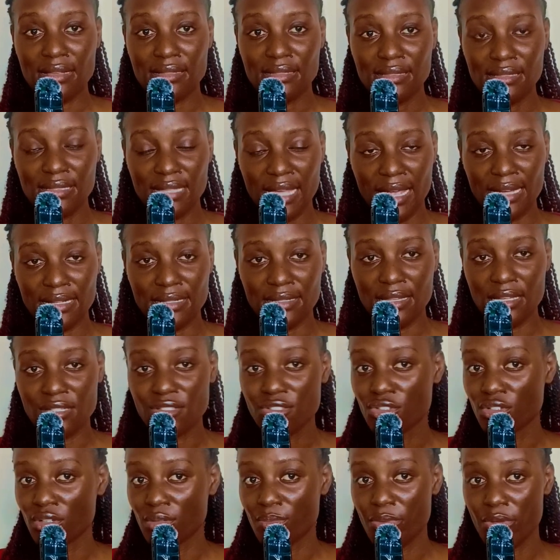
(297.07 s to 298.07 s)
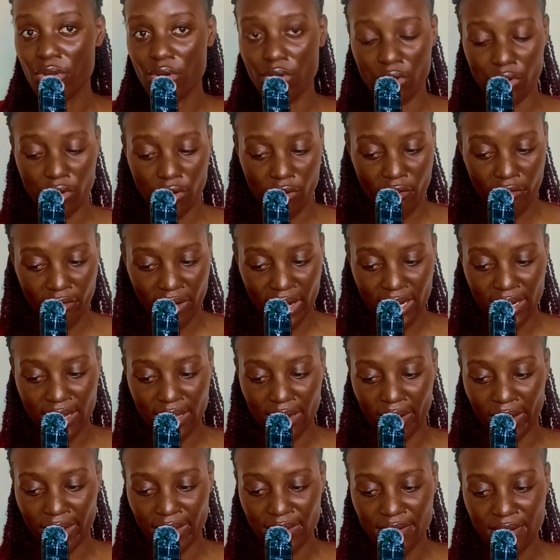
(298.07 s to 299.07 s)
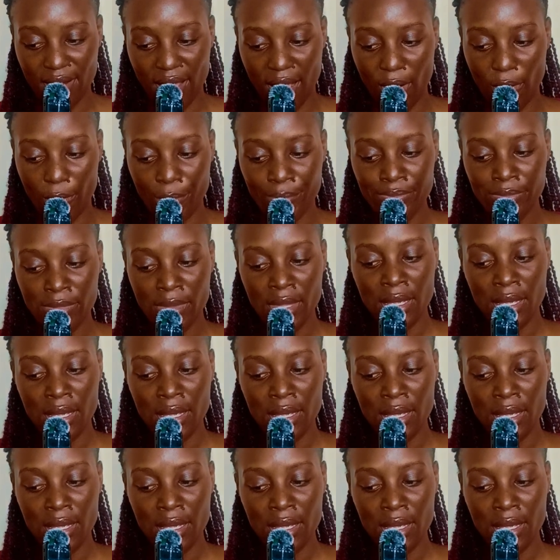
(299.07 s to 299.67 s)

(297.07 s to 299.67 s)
site that should be on your radar right now.